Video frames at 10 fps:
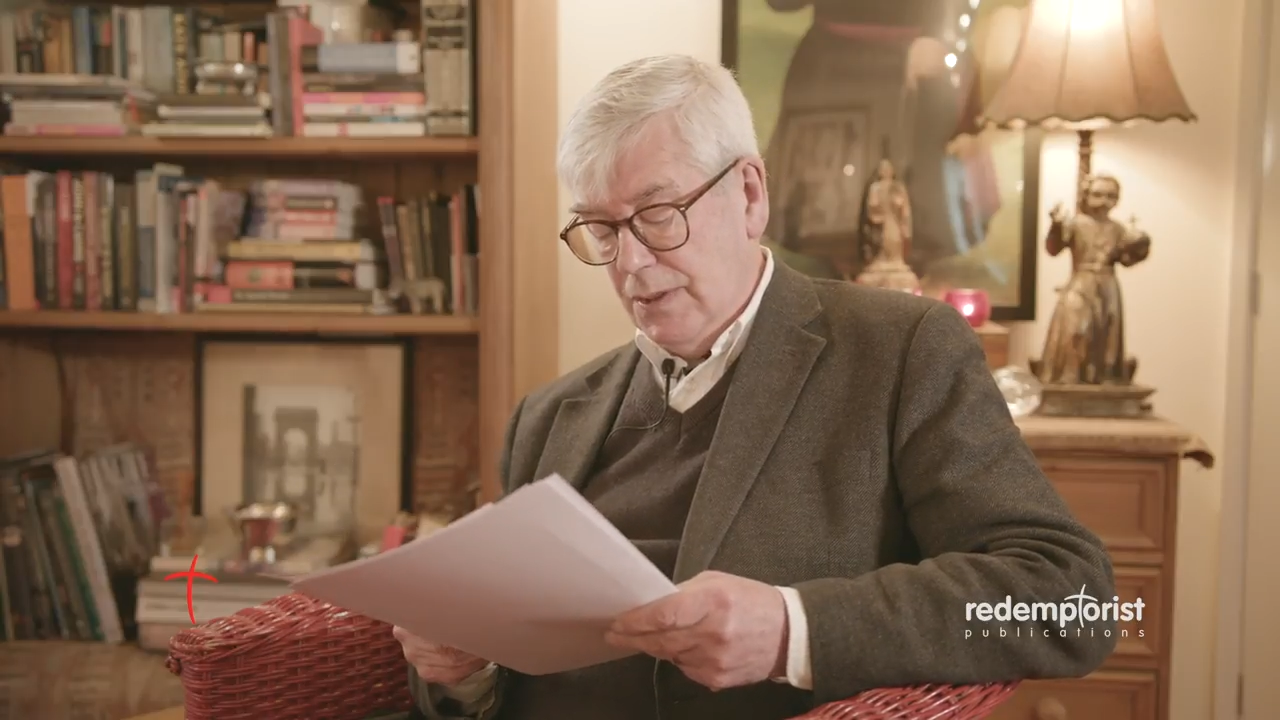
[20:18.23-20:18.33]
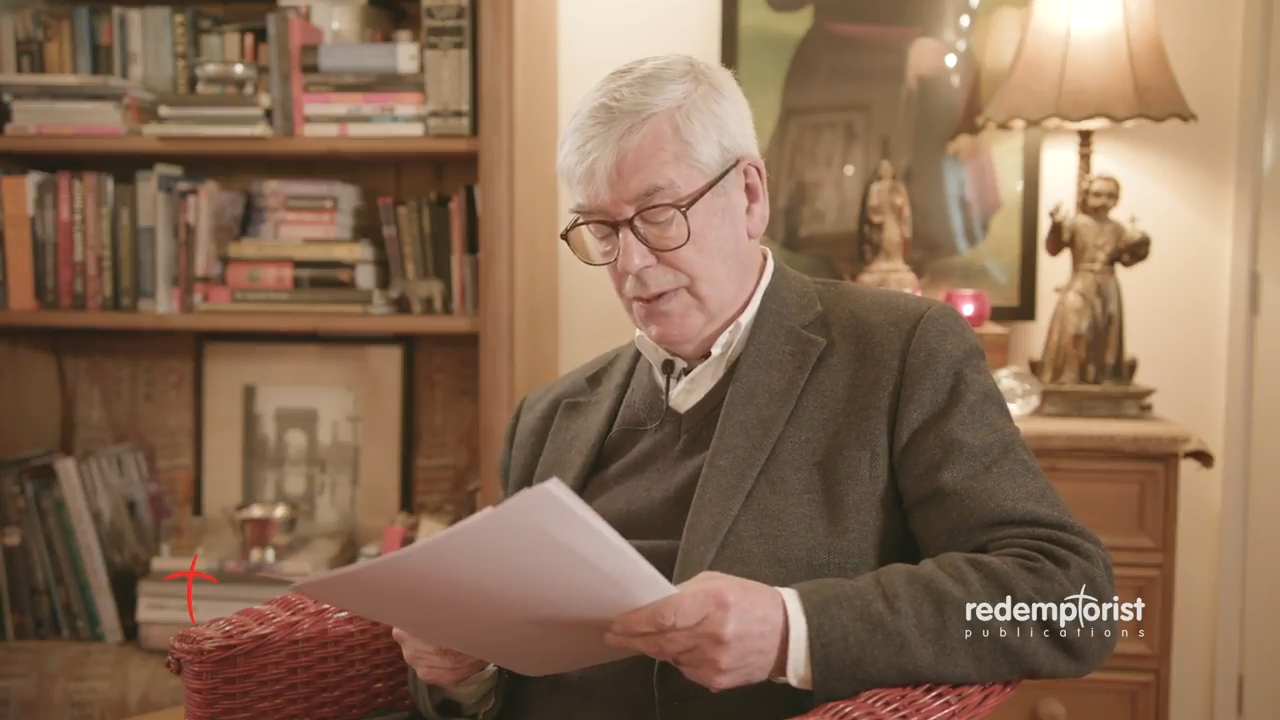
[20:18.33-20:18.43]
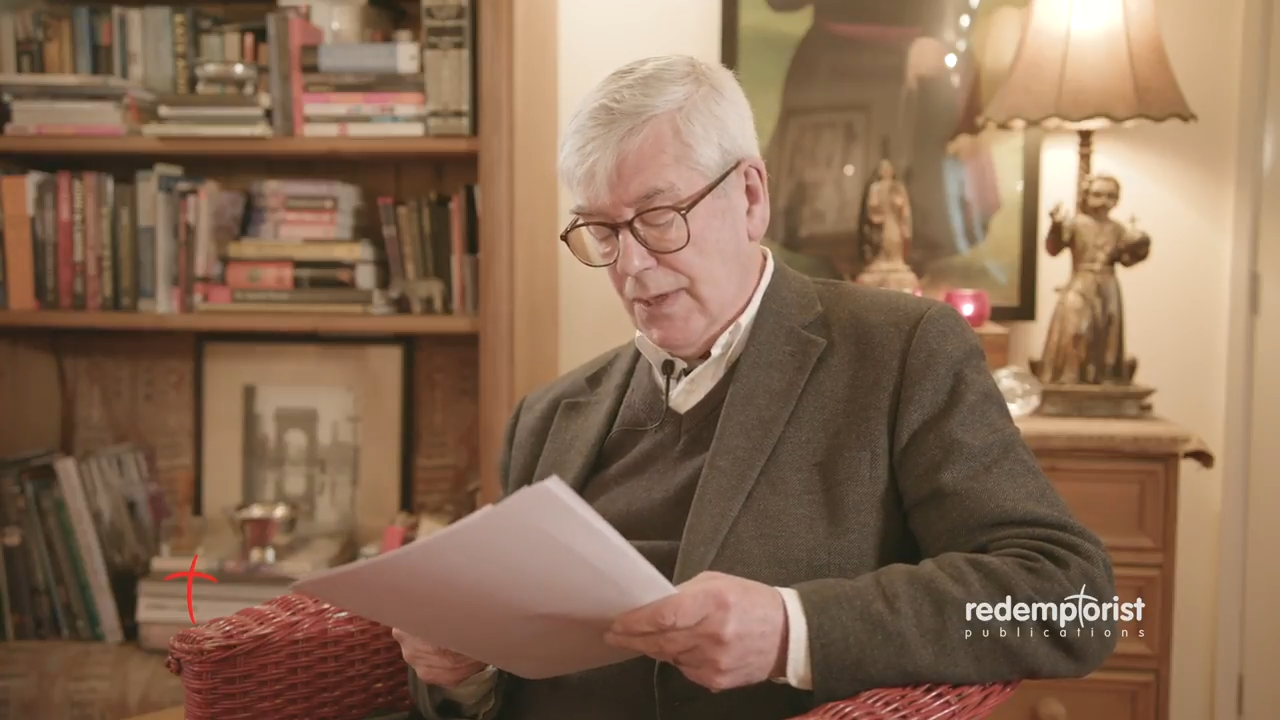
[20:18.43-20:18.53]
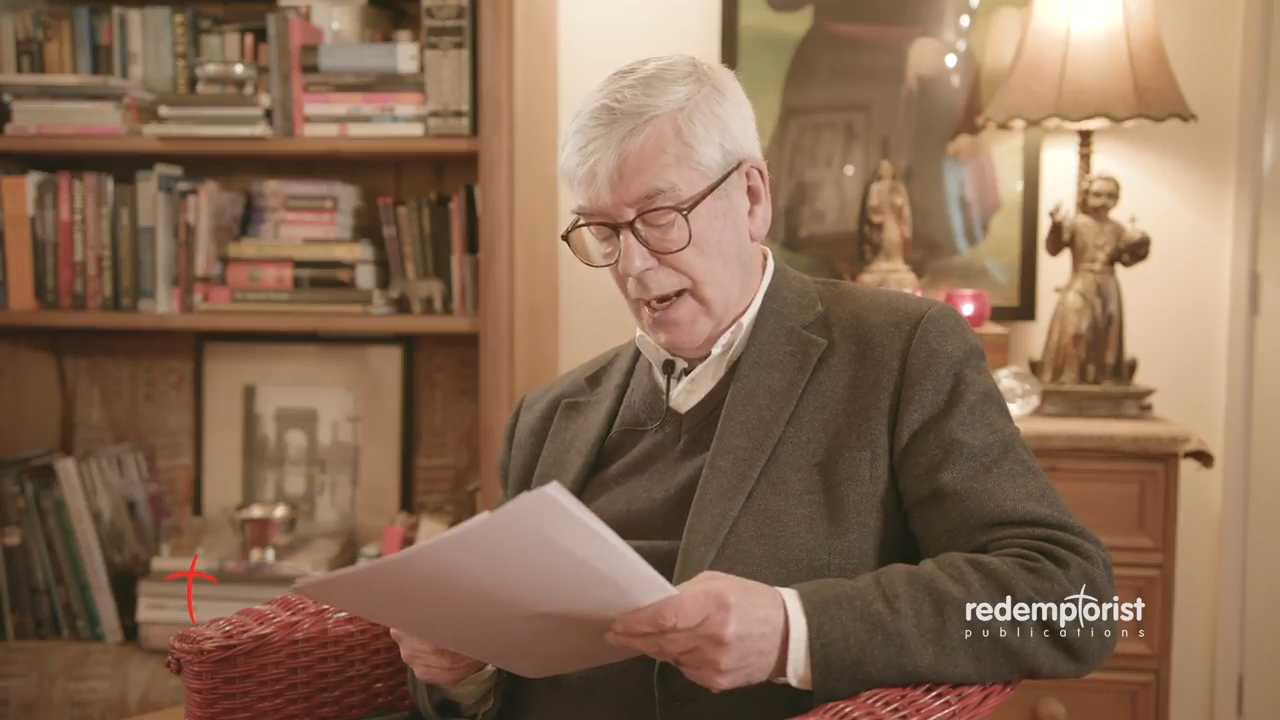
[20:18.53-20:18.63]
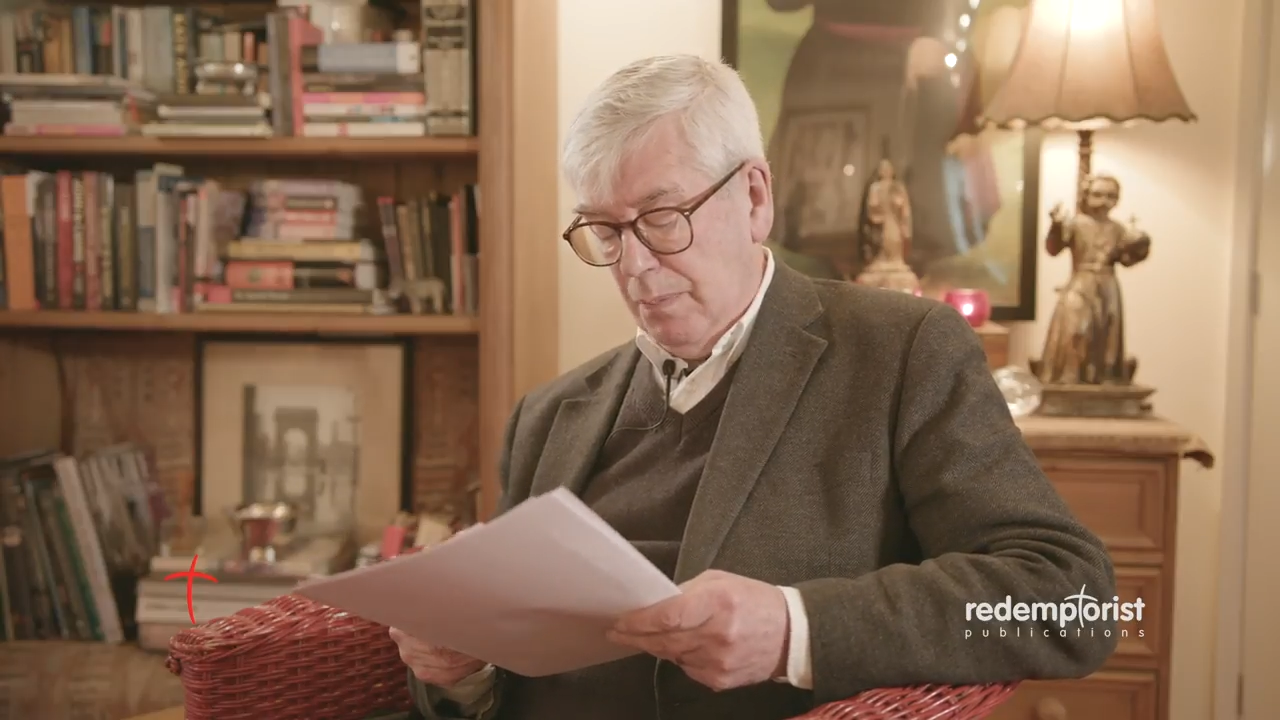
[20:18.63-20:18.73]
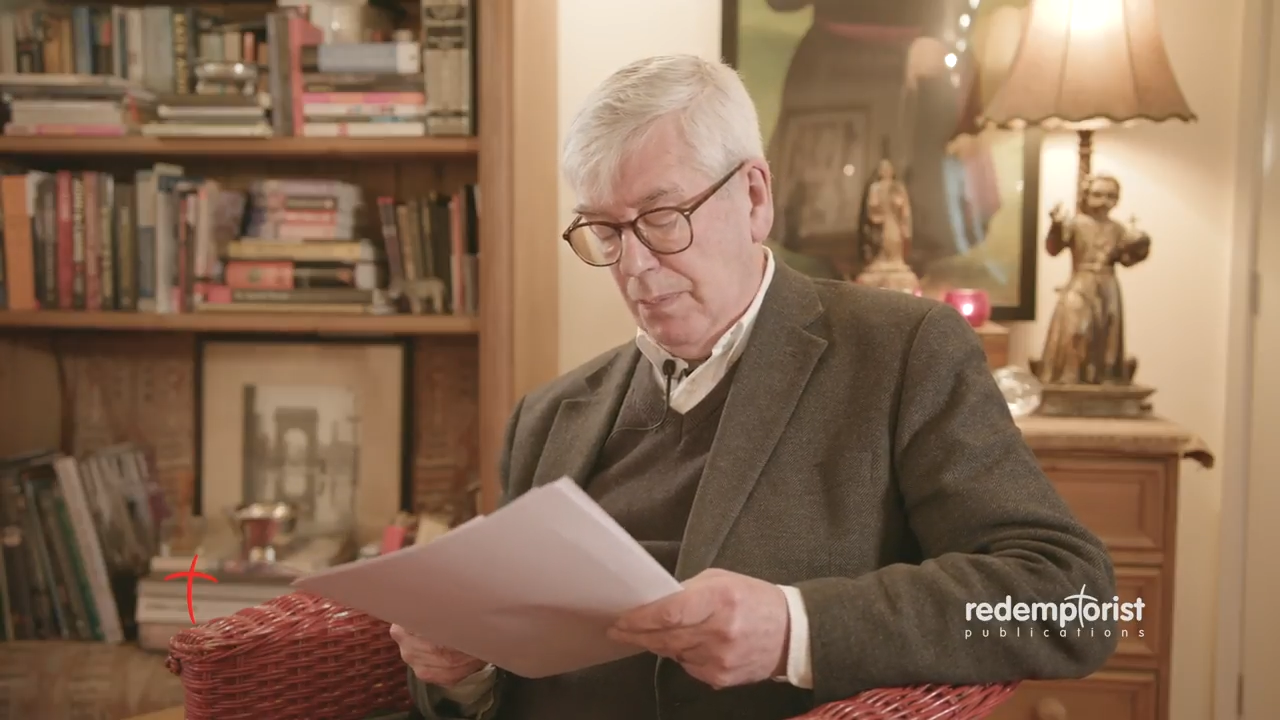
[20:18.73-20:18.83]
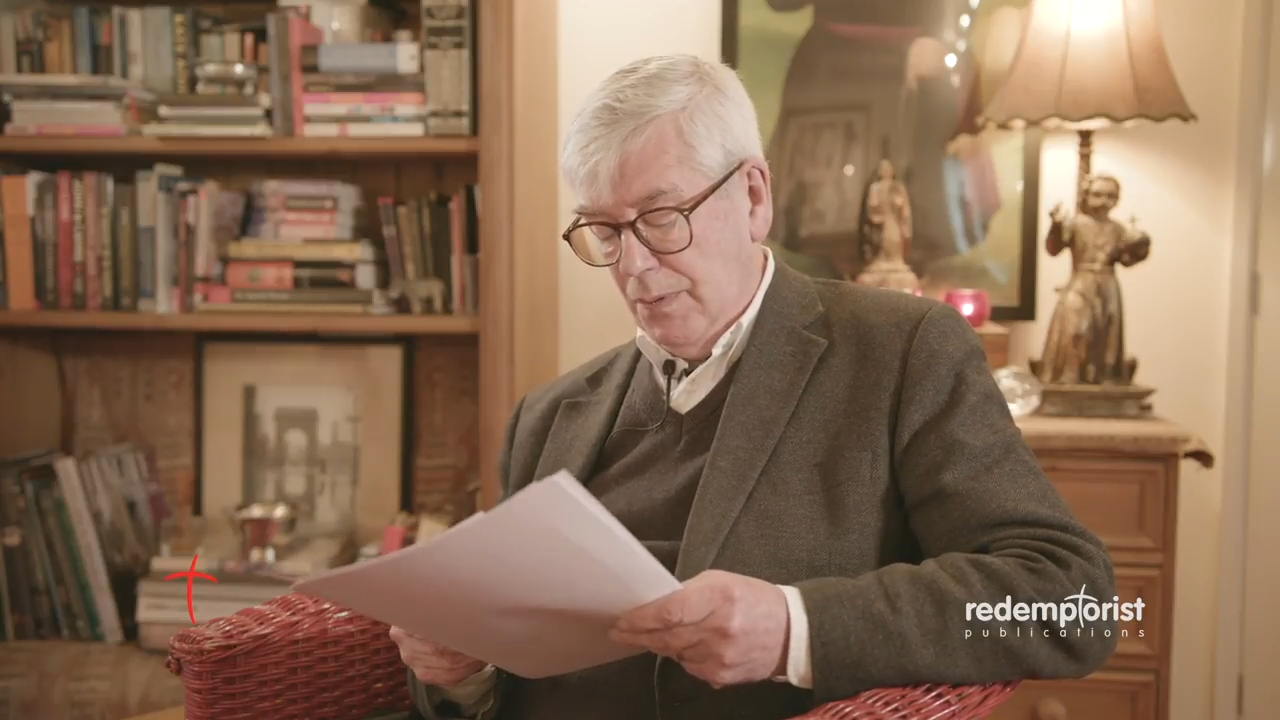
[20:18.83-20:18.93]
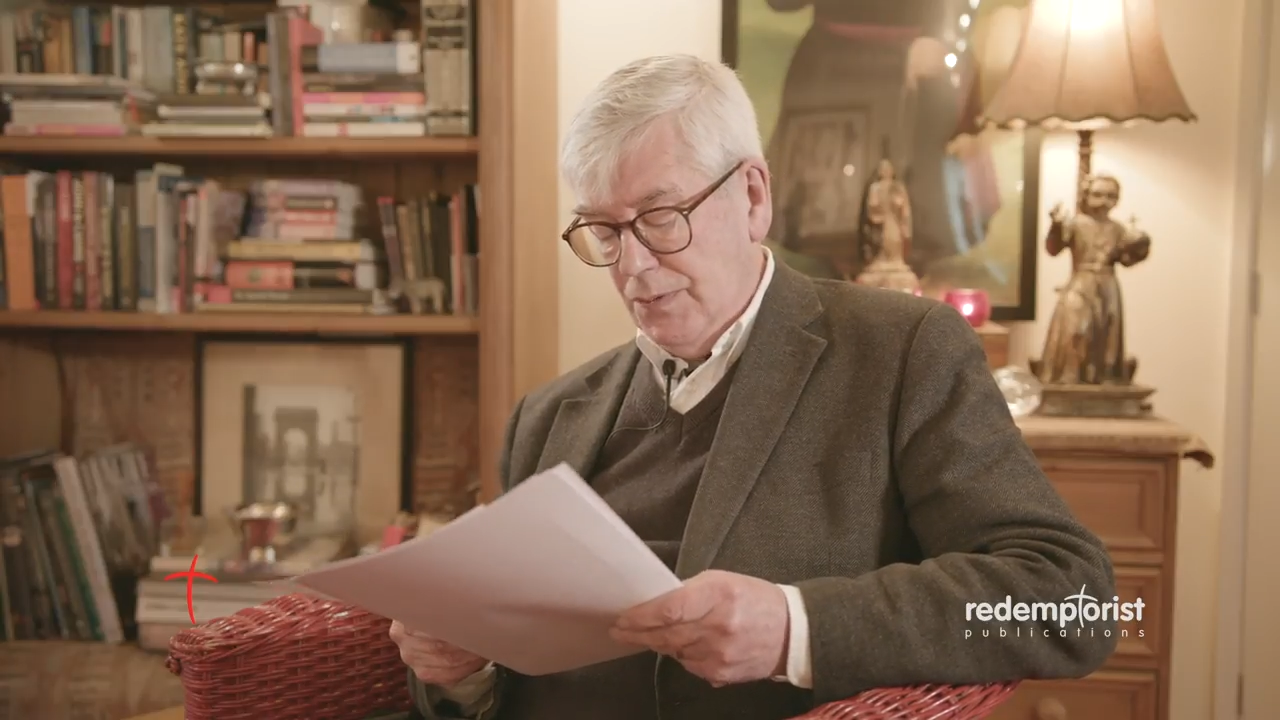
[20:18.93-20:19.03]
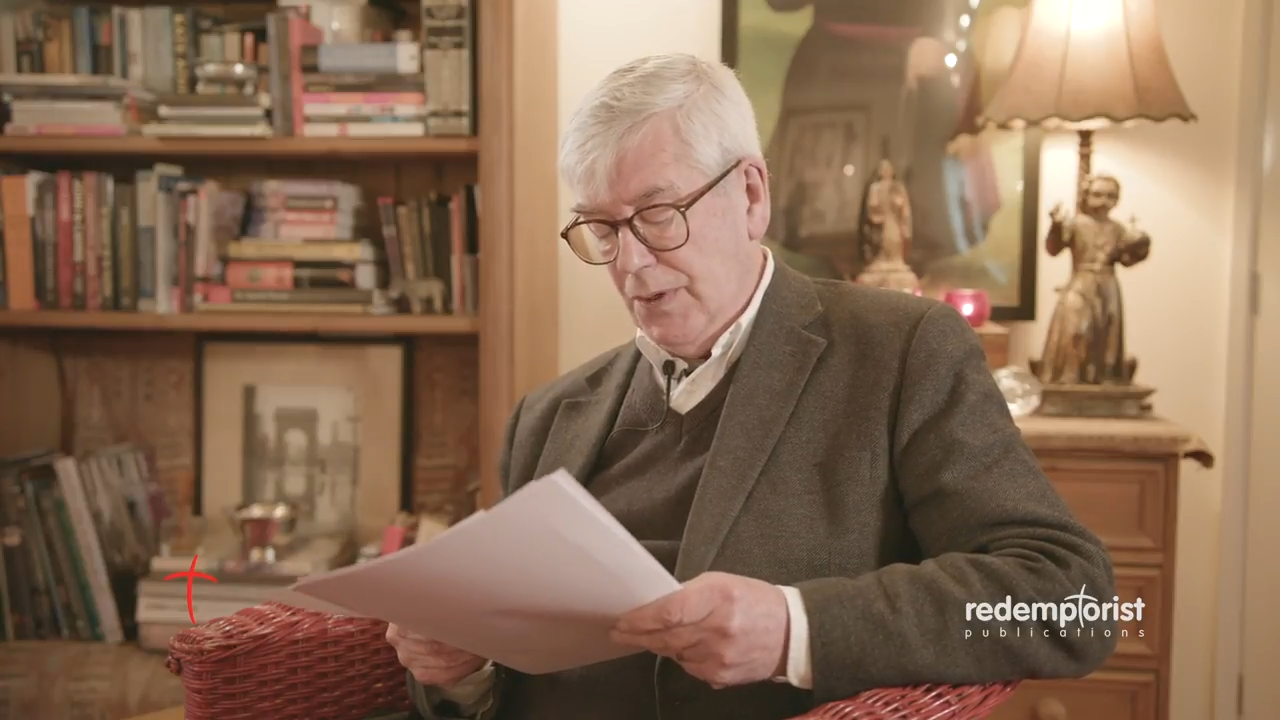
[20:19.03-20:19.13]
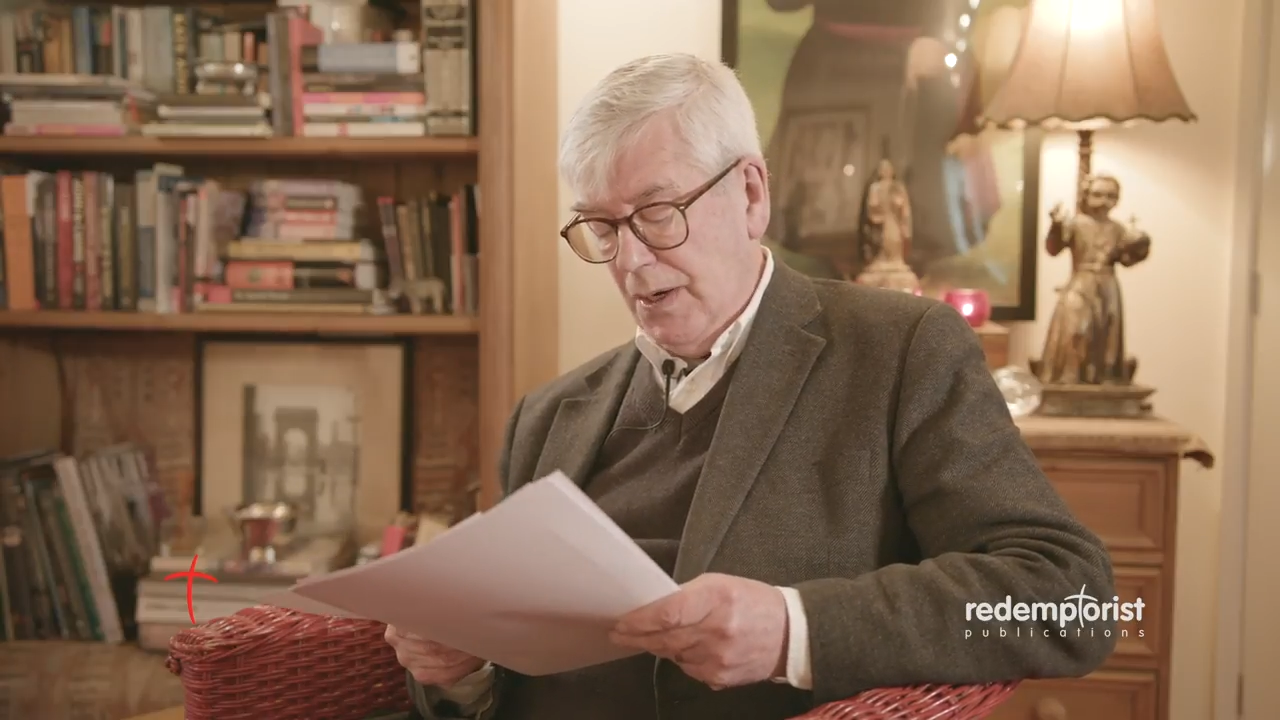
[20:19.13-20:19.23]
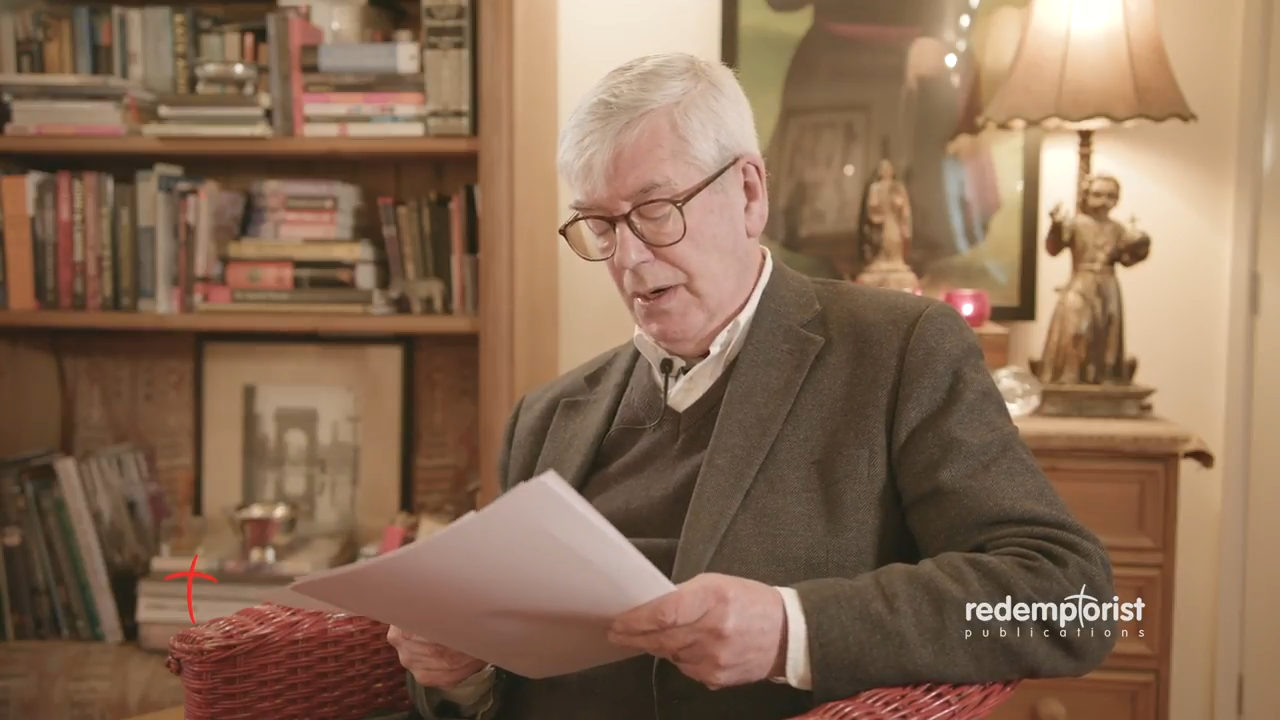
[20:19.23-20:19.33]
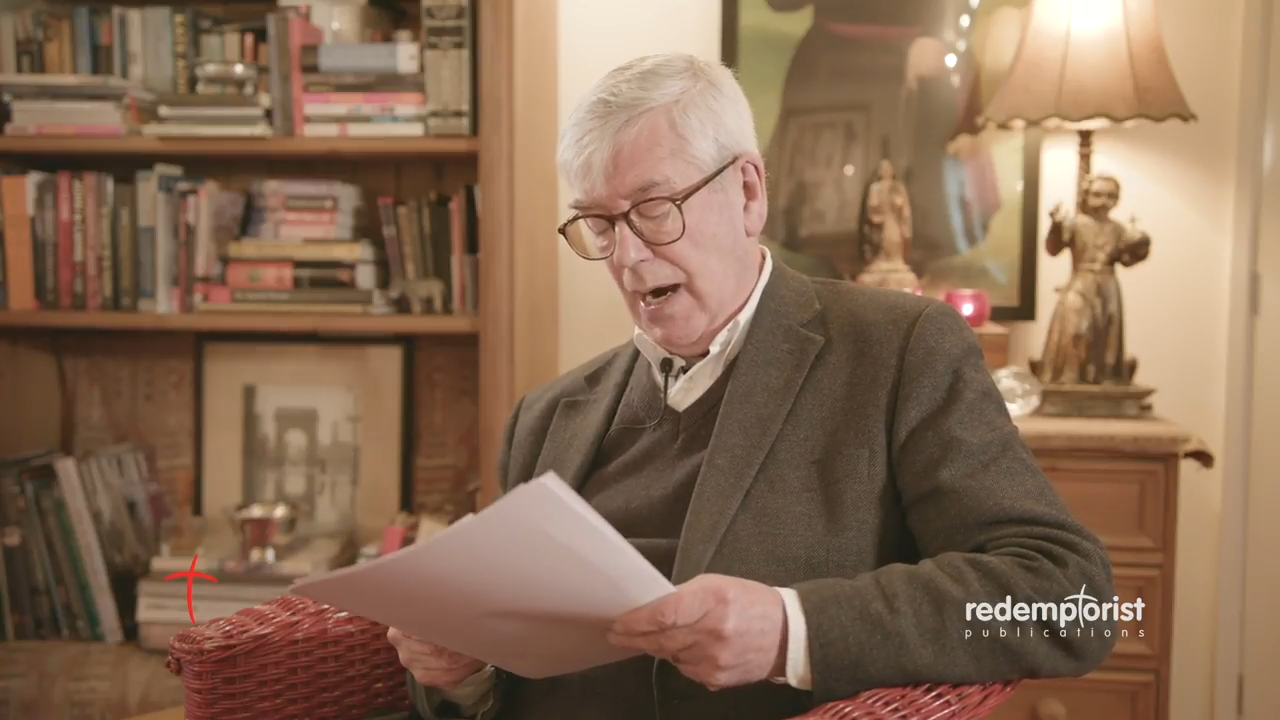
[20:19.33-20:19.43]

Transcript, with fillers: disciples